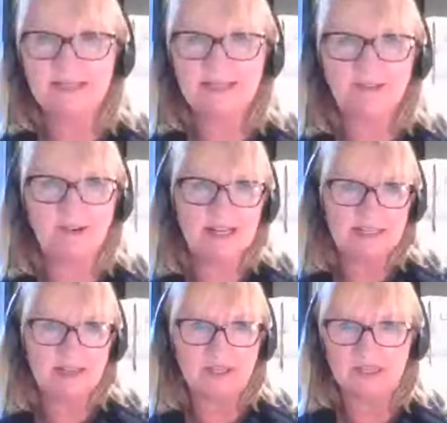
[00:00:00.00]
Isn't it great
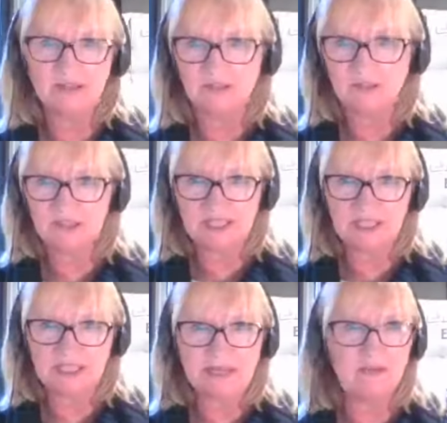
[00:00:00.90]
to have these long
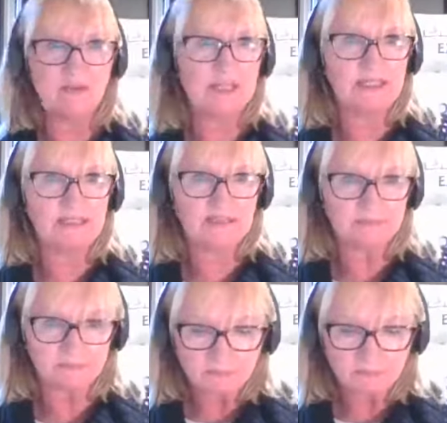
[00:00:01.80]
sunny evenings?